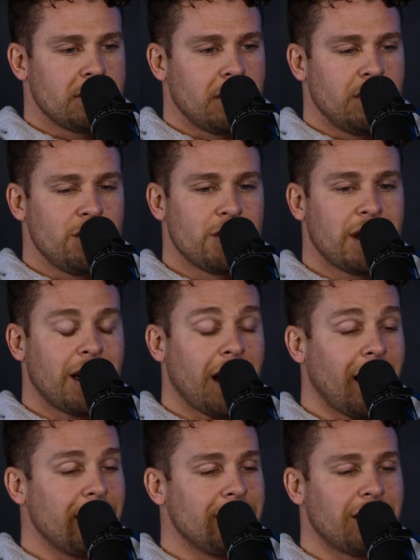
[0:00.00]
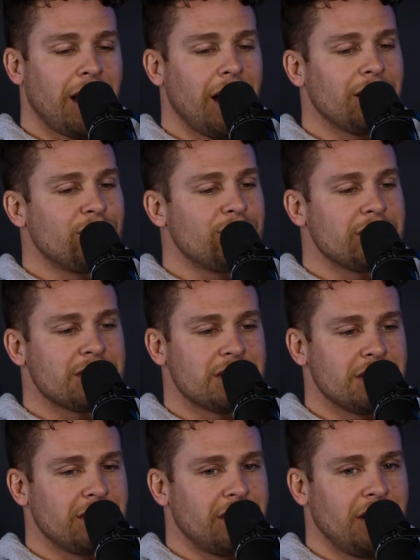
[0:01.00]
you can't do
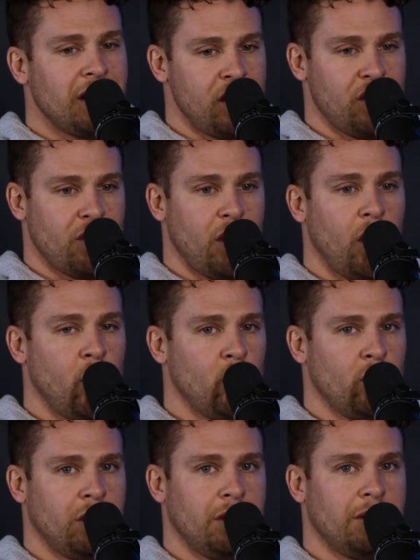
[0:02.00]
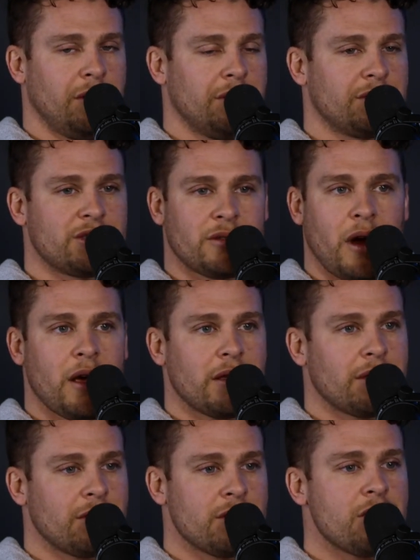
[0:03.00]
this in your own
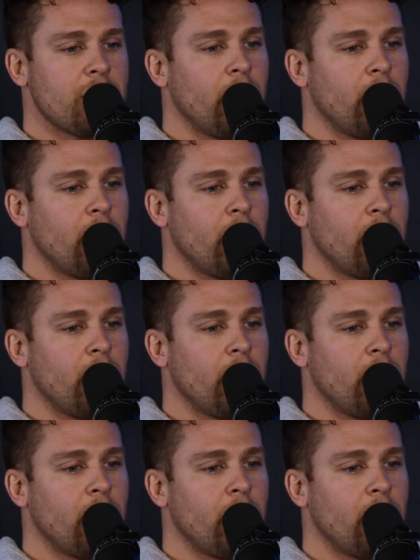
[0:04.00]
strength or your